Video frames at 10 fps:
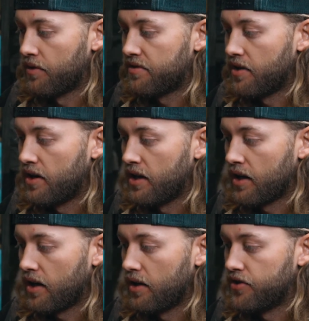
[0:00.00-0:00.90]

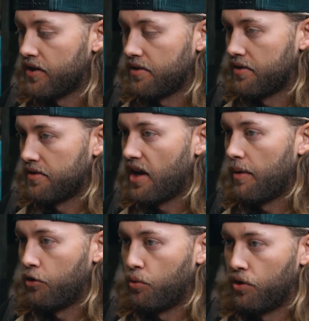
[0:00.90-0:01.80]
studying Jesus'
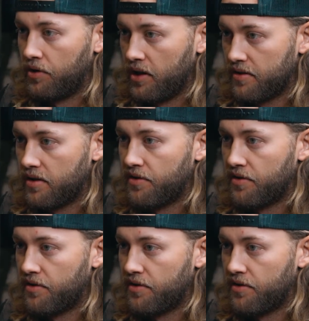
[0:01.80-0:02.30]
time in the wilderness,